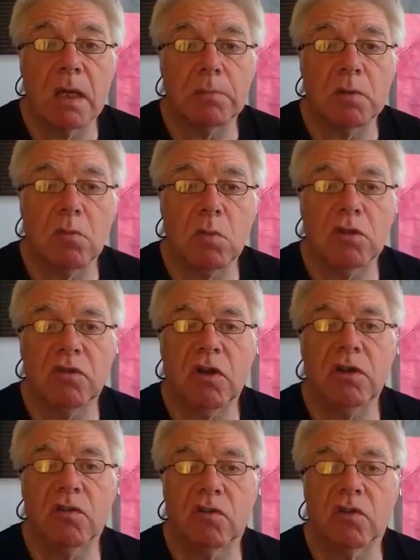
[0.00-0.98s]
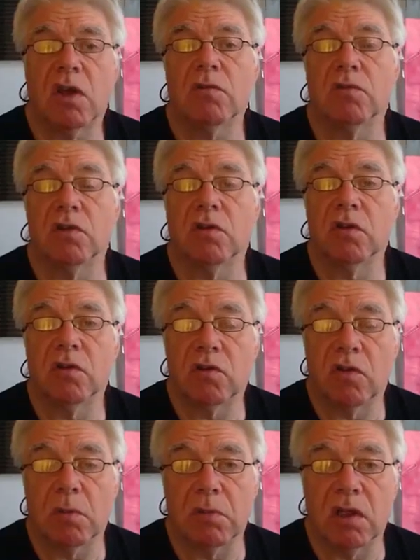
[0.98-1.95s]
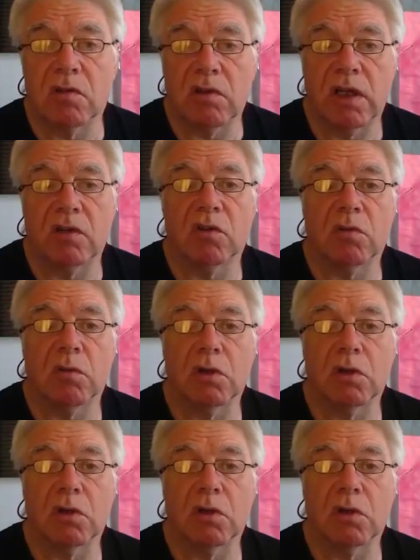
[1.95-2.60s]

But once I discovered some years later,